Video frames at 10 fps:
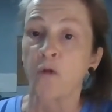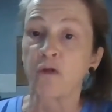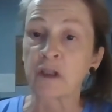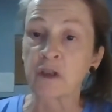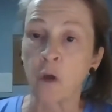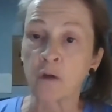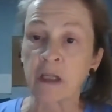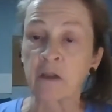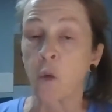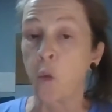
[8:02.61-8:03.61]
results
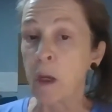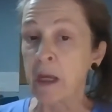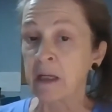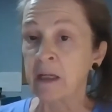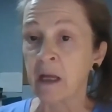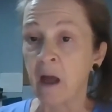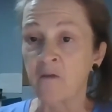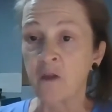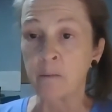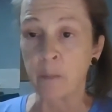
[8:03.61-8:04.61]
in the weakening
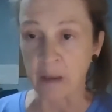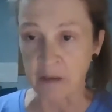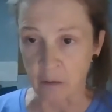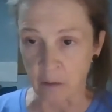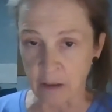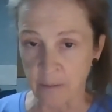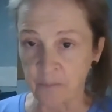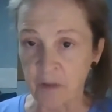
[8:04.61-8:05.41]
of the muscles